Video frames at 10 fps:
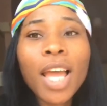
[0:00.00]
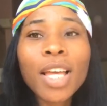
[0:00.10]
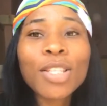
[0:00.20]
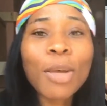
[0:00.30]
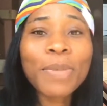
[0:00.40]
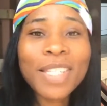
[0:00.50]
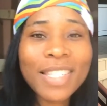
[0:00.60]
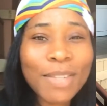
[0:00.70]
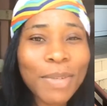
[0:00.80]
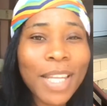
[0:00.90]
something
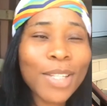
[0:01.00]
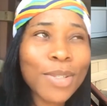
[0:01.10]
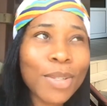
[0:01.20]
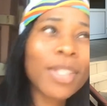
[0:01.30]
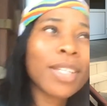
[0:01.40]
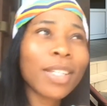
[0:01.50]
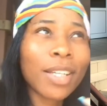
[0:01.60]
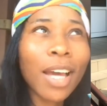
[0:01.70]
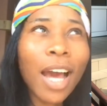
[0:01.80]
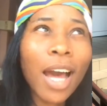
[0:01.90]
similar to the
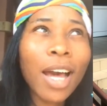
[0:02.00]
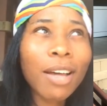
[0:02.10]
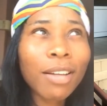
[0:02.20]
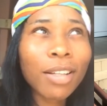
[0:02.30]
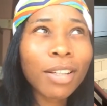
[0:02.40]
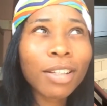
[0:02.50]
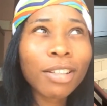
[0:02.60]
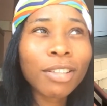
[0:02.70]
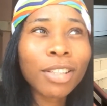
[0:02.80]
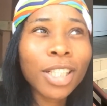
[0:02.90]

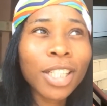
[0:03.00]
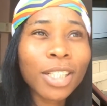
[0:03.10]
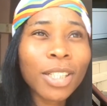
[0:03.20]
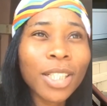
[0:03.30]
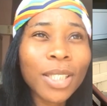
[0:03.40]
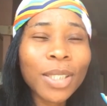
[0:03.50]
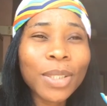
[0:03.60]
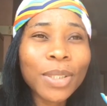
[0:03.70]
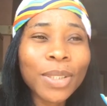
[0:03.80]
uh,